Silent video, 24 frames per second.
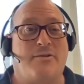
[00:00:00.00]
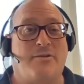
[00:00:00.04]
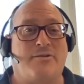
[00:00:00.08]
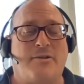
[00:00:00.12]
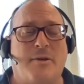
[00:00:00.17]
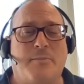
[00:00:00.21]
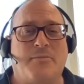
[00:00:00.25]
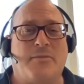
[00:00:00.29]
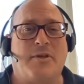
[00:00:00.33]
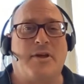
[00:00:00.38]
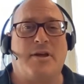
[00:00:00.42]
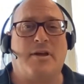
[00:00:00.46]

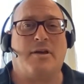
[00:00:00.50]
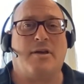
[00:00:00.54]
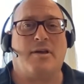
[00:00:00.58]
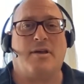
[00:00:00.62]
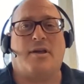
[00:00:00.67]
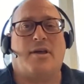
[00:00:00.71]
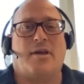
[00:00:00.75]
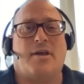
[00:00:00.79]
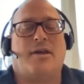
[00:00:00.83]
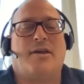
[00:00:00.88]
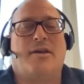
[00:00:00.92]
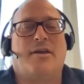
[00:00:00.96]
Something,
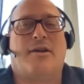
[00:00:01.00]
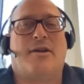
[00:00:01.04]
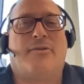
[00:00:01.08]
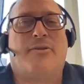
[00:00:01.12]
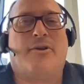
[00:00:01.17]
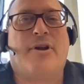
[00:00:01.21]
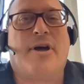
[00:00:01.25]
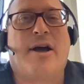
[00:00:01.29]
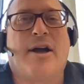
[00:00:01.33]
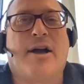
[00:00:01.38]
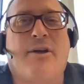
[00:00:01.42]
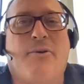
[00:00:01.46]

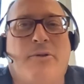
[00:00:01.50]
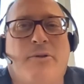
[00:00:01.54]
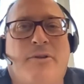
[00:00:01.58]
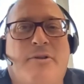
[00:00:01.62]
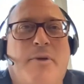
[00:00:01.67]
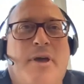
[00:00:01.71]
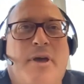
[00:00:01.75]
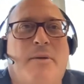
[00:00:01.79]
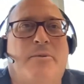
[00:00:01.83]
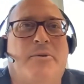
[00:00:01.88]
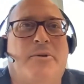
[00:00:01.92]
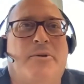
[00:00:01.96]
they're not going to
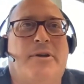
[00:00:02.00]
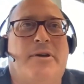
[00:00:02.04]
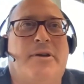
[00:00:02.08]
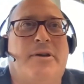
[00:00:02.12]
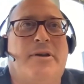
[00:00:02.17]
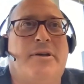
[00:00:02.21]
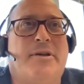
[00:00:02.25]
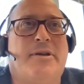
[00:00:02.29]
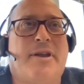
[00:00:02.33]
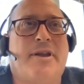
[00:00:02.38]
be able to